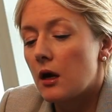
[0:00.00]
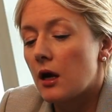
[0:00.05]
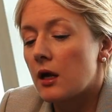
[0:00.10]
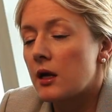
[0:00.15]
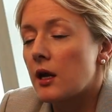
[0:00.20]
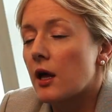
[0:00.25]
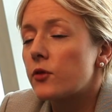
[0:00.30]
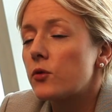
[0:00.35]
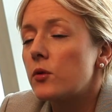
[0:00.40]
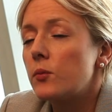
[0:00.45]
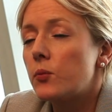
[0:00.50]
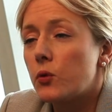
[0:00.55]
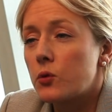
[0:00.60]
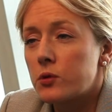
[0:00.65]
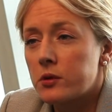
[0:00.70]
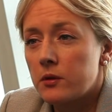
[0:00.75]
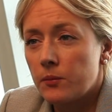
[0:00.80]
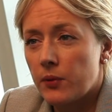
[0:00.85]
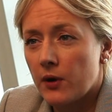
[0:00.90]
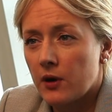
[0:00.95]
Another
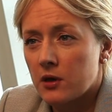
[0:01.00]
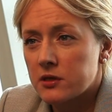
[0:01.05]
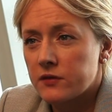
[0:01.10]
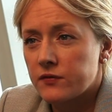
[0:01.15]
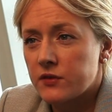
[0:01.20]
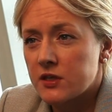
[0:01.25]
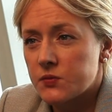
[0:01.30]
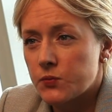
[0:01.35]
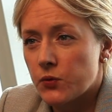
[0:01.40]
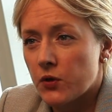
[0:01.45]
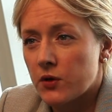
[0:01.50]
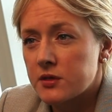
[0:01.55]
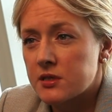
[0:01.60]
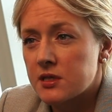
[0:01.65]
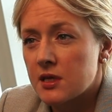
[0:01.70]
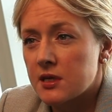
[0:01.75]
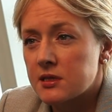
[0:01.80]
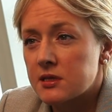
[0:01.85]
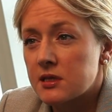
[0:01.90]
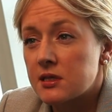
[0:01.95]
important part of this
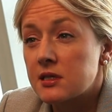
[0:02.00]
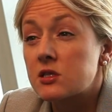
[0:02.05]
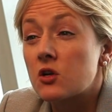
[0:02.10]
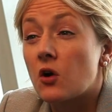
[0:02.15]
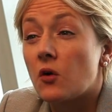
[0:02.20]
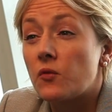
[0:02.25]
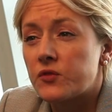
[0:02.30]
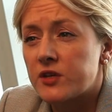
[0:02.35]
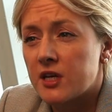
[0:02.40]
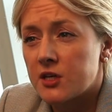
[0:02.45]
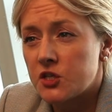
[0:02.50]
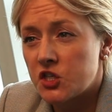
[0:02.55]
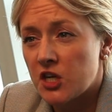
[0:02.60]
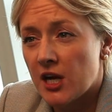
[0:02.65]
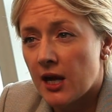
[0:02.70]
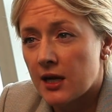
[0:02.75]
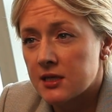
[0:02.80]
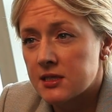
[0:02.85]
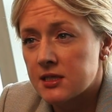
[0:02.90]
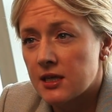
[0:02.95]
process is
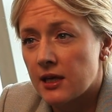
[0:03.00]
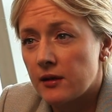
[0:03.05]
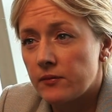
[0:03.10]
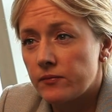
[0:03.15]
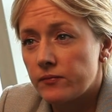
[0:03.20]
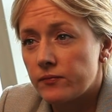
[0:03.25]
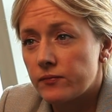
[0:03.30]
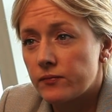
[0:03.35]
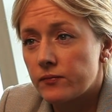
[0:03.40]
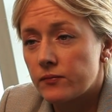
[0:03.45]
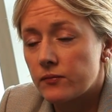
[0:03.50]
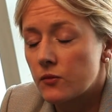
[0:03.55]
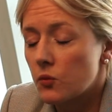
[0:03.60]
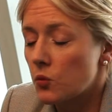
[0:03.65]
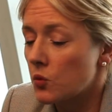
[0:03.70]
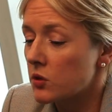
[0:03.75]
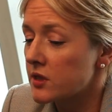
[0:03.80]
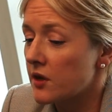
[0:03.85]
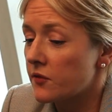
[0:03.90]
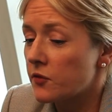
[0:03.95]
confidentiality.
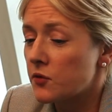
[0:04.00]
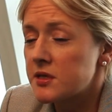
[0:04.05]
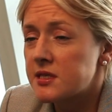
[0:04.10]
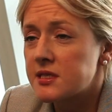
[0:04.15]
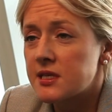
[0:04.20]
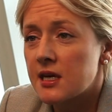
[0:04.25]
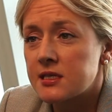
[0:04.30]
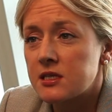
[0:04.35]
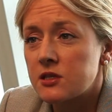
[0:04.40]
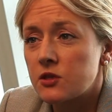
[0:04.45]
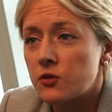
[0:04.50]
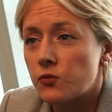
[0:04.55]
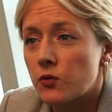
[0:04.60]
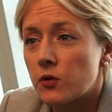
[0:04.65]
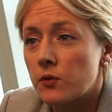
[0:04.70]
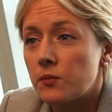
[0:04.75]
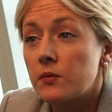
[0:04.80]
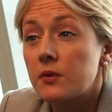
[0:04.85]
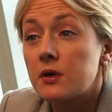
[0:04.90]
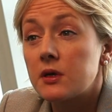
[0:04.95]
Whatever is said in the
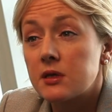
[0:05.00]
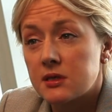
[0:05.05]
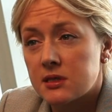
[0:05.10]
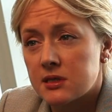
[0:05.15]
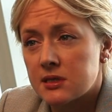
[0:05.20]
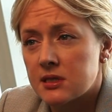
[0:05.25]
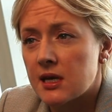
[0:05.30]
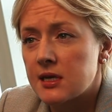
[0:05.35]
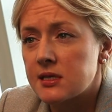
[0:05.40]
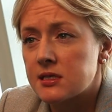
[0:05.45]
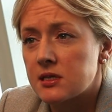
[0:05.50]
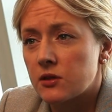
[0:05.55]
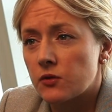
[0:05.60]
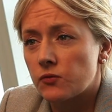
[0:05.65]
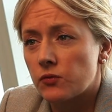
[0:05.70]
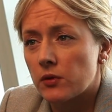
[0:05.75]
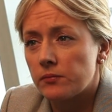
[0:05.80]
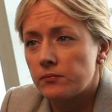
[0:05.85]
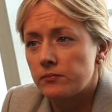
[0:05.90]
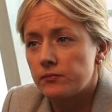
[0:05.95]
room stays in the
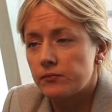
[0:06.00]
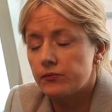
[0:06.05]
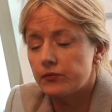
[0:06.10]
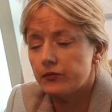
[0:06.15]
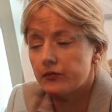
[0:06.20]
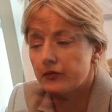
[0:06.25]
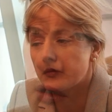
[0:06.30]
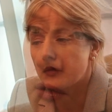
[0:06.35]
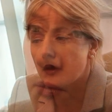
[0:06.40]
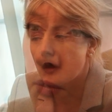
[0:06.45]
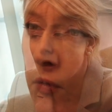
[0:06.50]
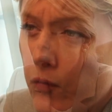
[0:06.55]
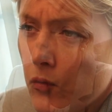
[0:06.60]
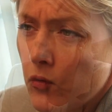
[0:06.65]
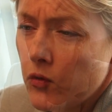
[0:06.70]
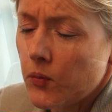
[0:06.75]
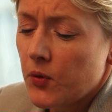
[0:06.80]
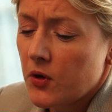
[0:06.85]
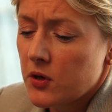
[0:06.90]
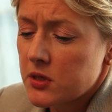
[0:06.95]
room. Before
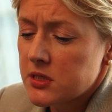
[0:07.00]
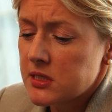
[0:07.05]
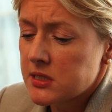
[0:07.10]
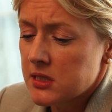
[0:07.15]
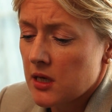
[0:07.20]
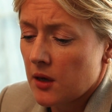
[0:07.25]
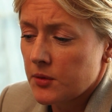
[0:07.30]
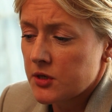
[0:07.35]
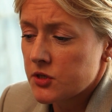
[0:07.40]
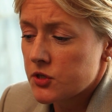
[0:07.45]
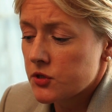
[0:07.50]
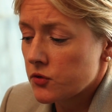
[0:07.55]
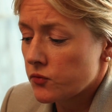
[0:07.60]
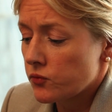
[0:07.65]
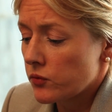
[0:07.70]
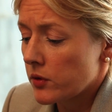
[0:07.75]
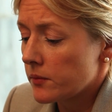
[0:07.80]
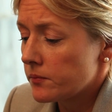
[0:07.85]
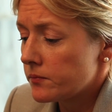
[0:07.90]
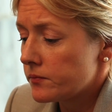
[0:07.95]
the parties come into the
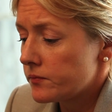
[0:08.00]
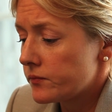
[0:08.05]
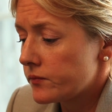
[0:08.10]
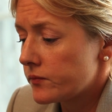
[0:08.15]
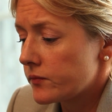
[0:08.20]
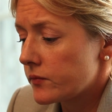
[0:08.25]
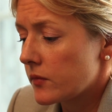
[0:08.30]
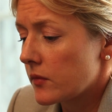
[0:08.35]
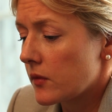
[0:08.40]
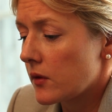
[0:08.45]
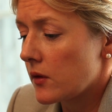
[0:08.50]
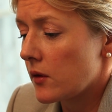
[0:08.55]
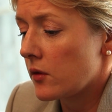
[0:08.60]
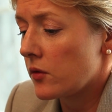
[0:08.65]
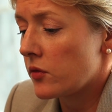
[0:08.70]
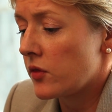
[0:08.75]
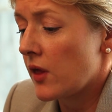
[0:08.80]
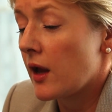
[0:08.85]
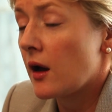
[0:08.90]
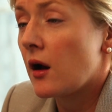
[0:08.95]
room,
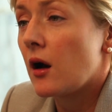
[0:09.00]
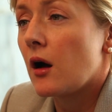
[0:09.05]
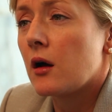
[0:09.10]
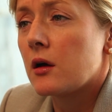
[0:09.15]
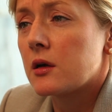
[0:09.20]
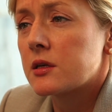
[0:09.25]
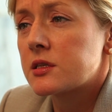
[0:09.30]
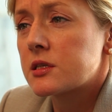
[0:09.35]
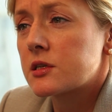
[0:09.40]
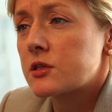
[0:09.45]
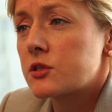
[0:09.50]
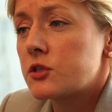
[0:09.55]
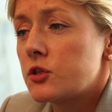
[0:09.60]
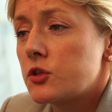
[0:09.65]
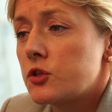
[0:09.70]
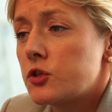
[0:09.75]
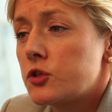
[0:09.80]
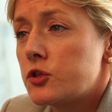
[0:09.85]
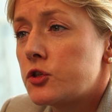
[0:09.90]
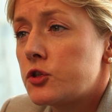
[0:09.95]
they are asked
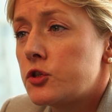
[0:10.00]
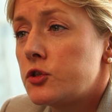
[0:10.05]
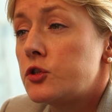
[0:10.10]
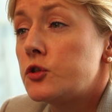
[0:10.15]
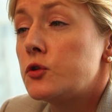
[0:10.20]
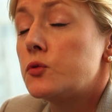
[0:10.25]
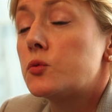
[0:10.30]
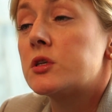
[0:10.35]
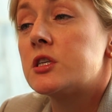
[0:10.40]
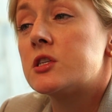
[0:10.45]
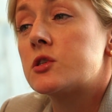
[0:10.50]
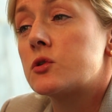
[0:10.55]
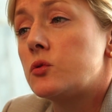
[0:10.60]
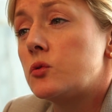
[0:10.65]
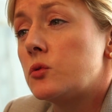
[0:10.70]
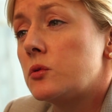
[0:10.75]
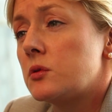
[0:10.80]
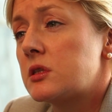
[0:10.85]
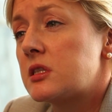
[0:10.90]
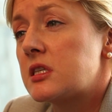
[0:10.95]
to do what is
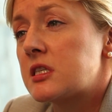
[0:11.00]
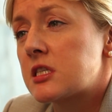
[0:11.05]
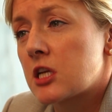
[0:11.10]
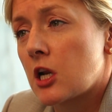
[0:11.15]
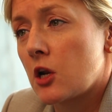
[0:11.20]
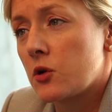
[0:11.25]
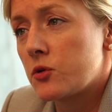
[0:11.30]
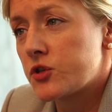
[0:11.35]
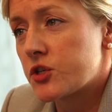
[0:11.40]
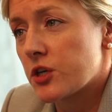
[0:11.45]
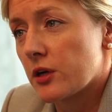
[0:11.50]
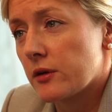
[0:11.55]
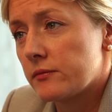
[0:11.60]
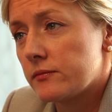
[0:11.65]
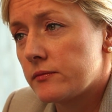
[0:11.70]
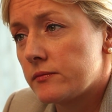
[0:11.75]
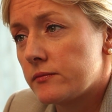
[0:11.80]
called disclosure.